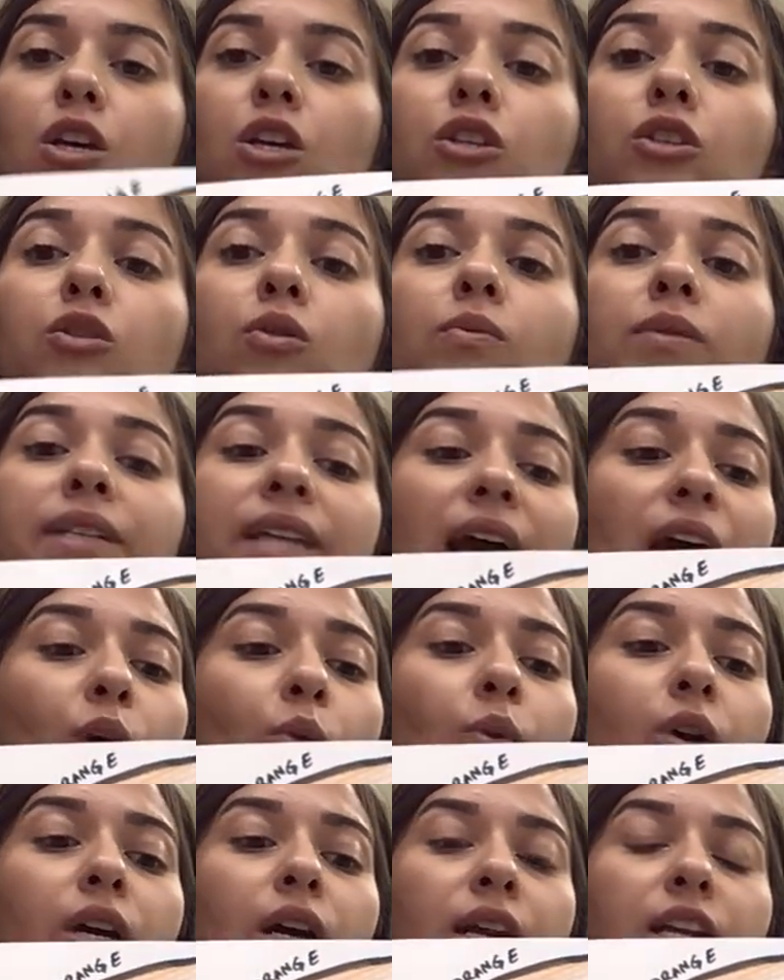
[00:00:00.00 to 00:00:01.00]
So now
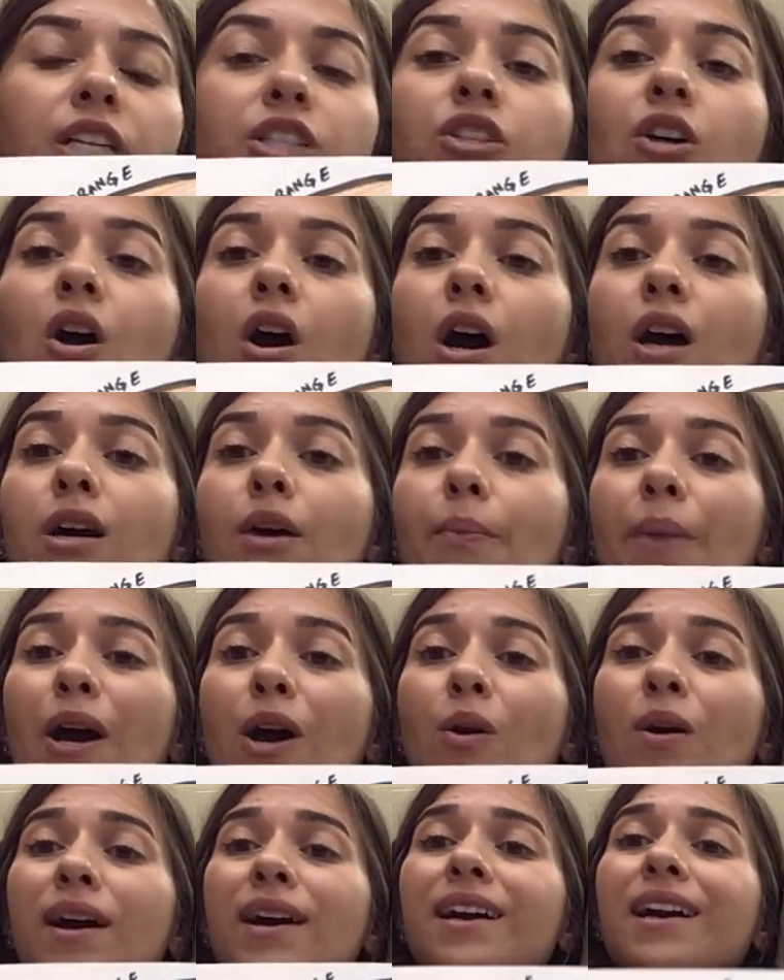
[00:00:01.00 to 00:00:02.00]
we're going to talk
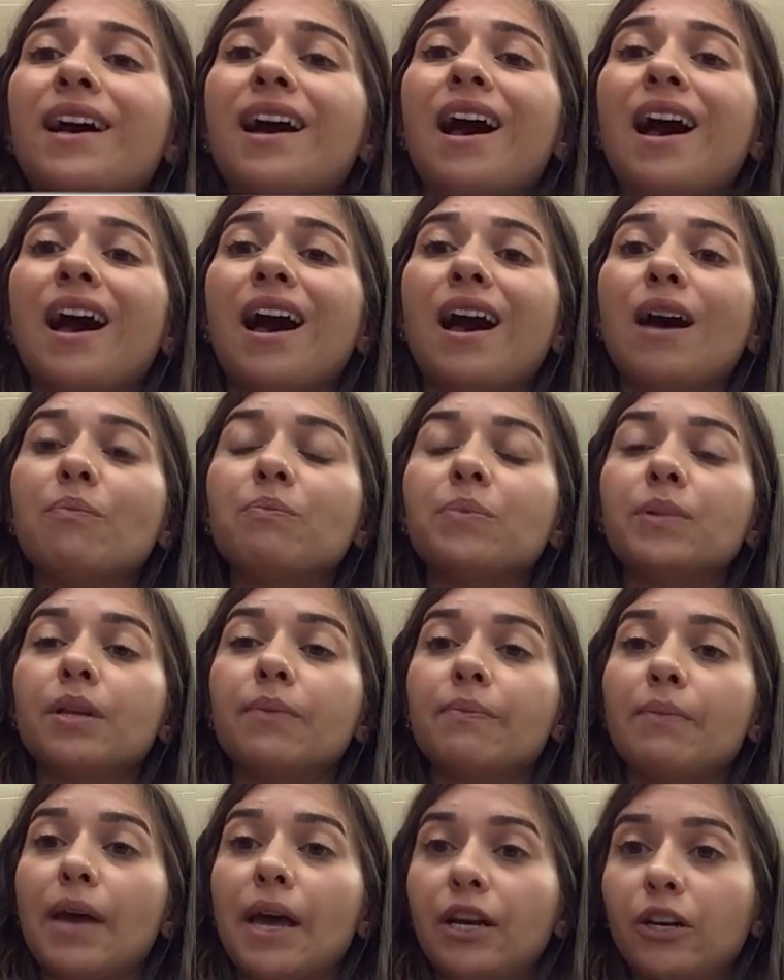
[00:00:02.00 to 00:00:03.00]
about
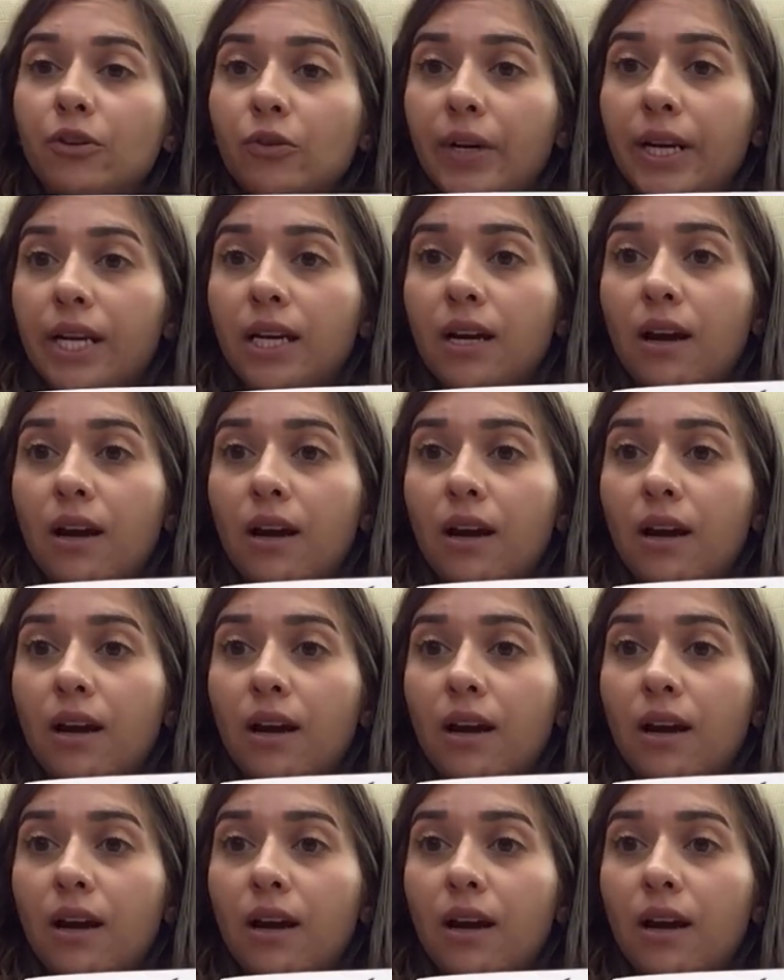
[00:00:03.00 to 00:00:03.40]
complementary